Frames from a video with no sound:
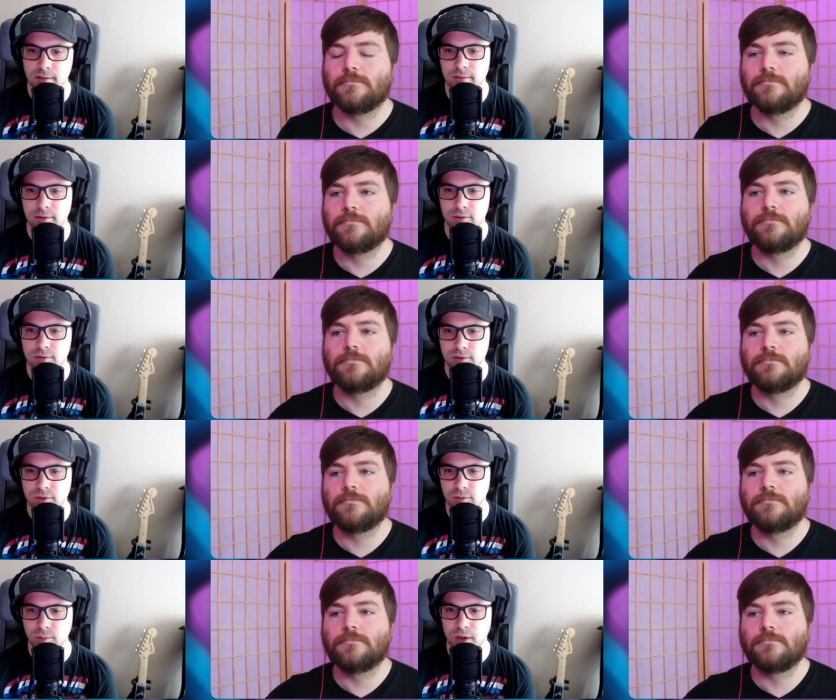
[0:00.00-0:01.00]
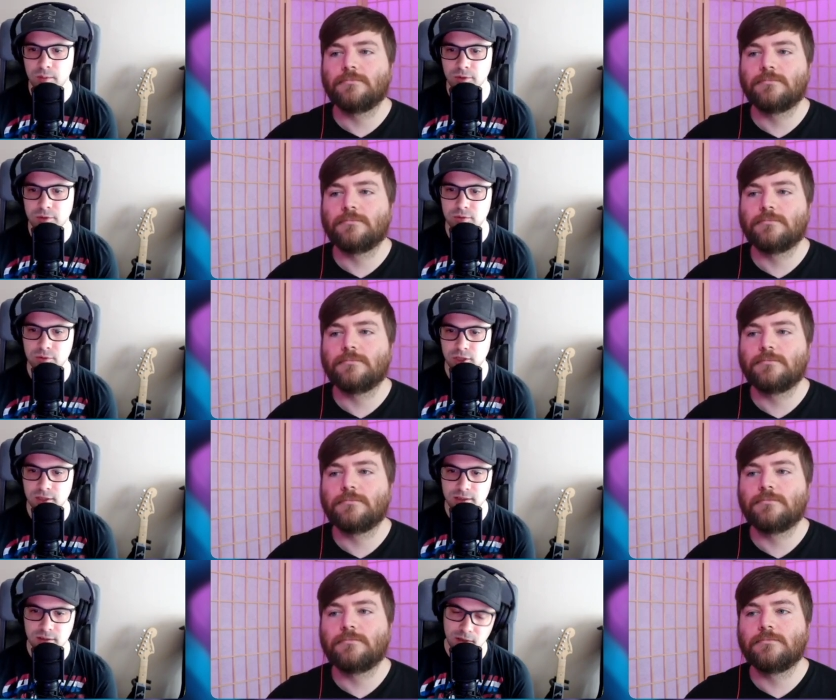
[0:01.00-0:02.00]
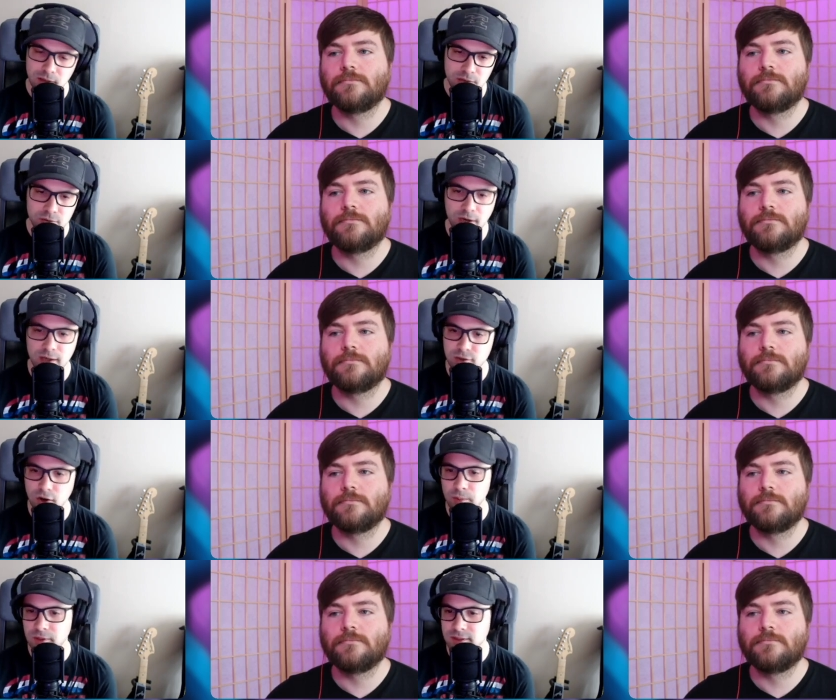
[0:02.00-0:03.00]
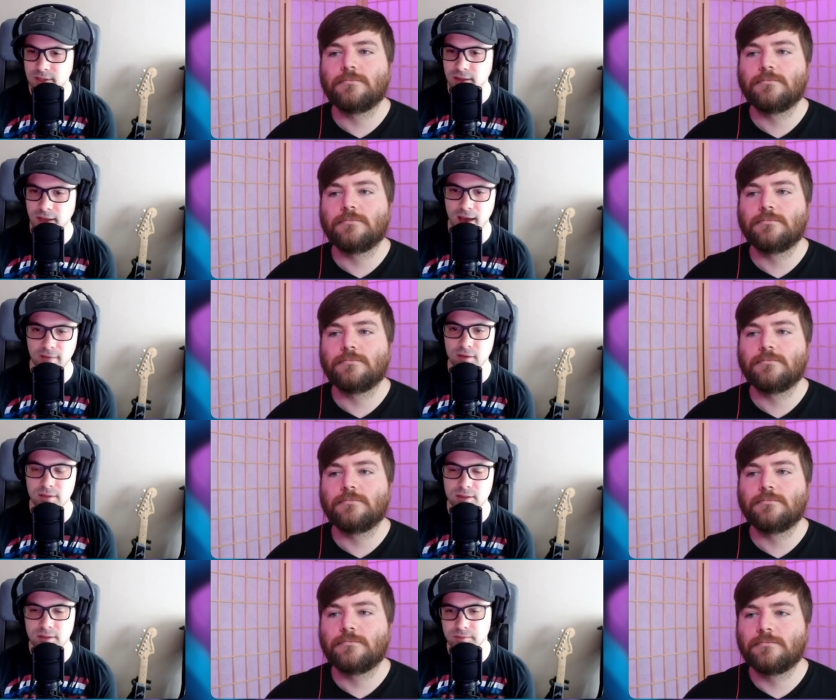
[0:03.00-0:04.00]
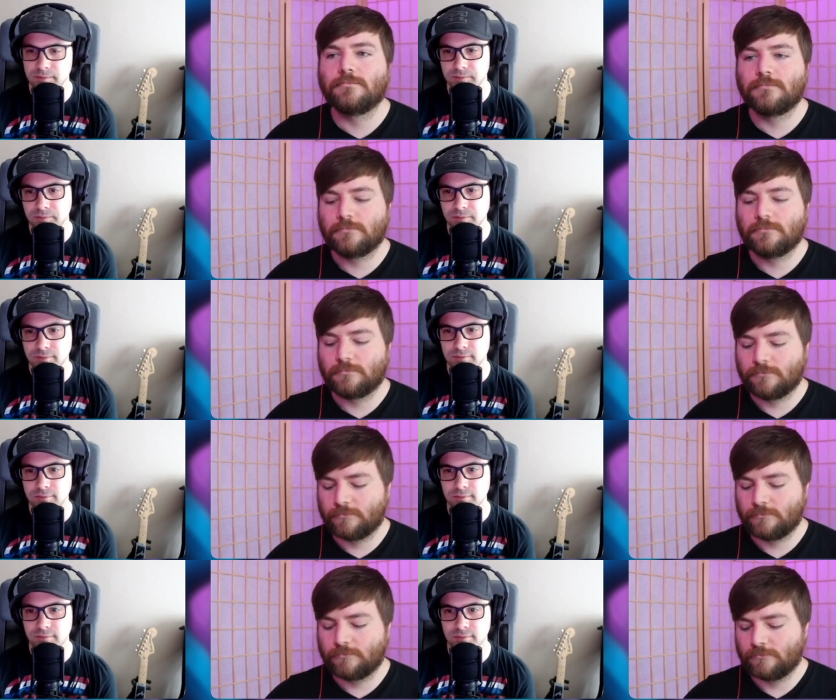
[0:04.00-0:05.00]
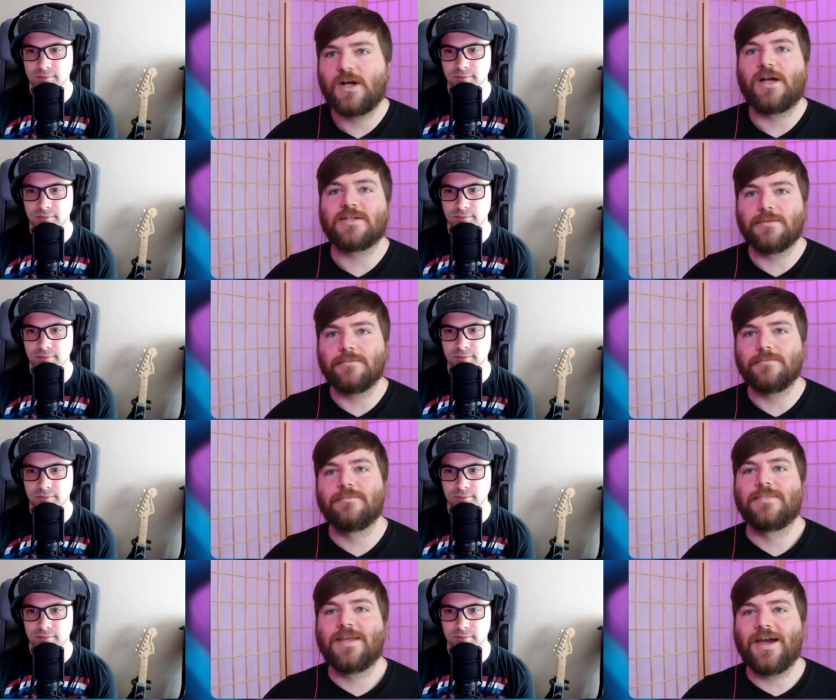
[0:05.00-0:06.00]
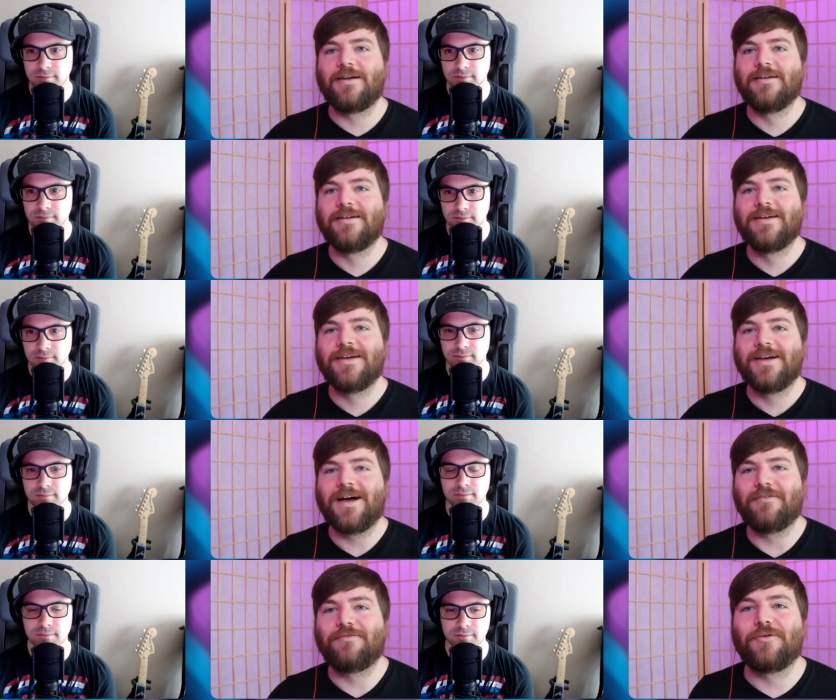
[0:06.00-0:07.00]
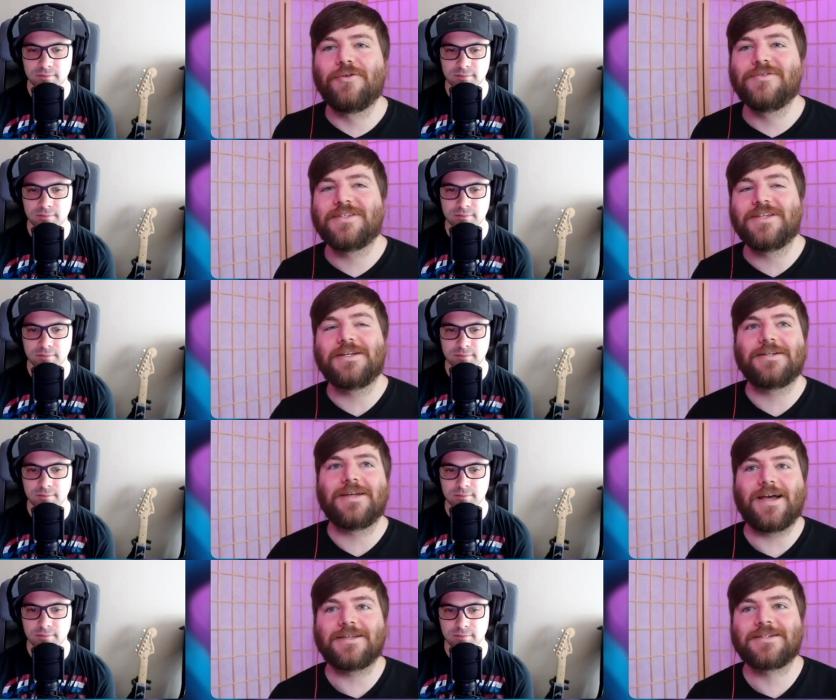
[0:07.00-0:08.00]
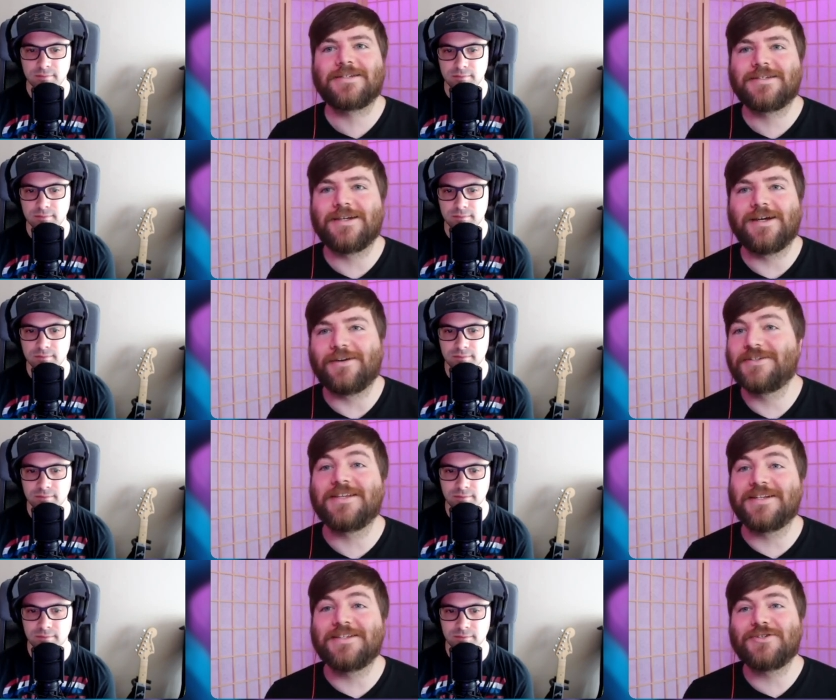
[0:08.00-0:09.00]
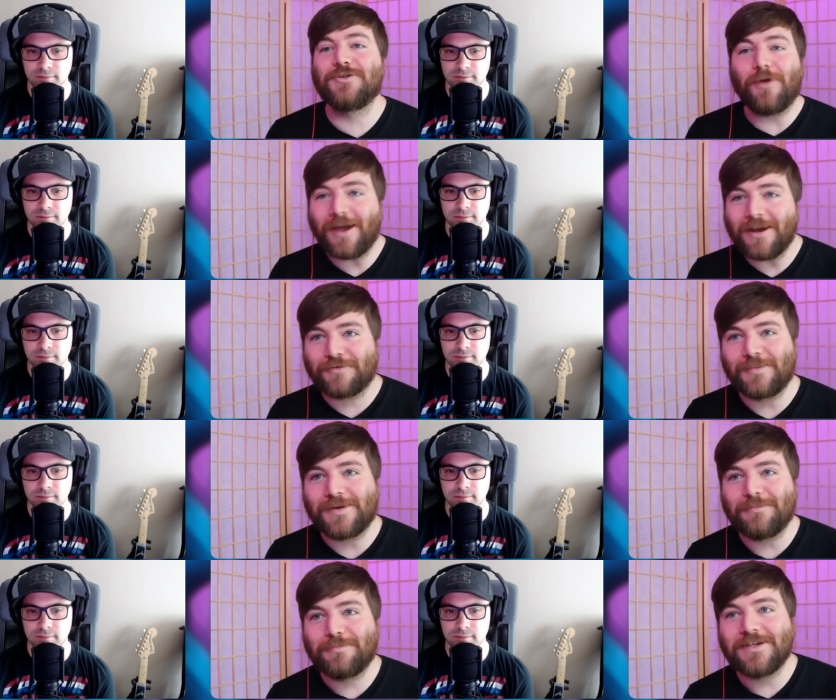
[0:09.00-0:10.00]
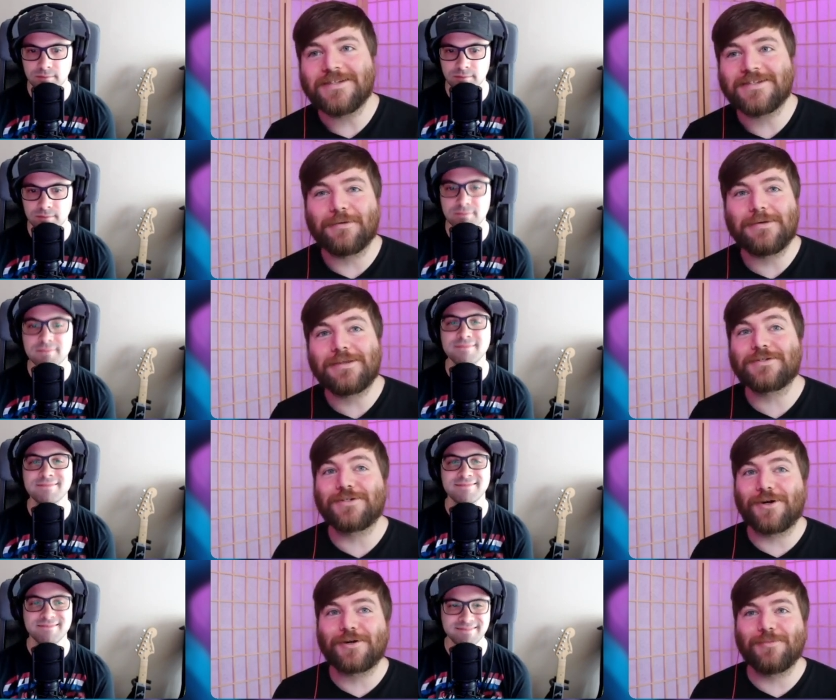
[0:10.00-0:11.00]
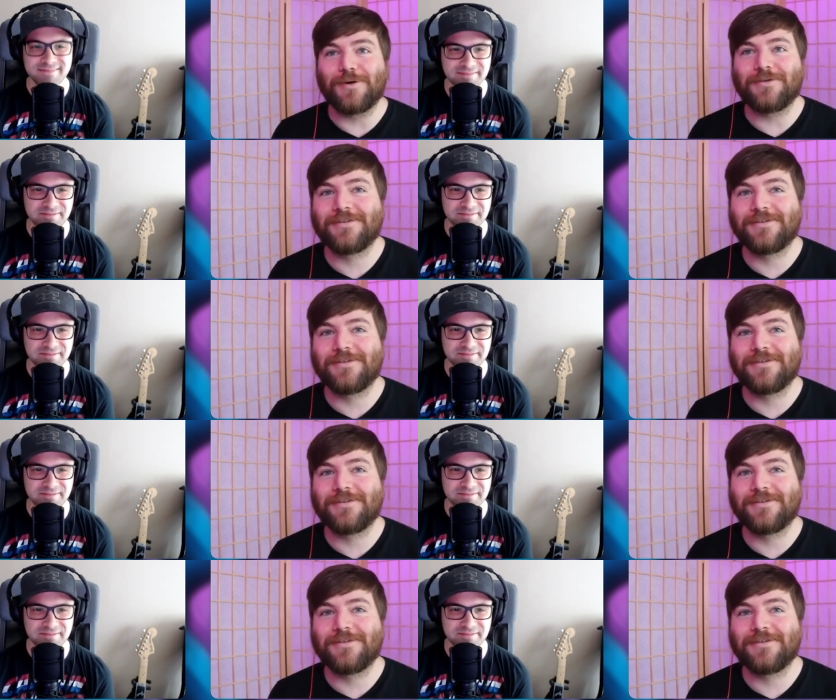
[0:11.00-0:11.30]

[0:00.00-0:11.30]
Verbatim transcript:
Speaker 1: and users should be able to just drag and drop it inside the canvas.
Speaker 2: Awesome. Yeah. Uh, Varun Singh asks uh, says, It's too bright for me. Please tell me there's a dark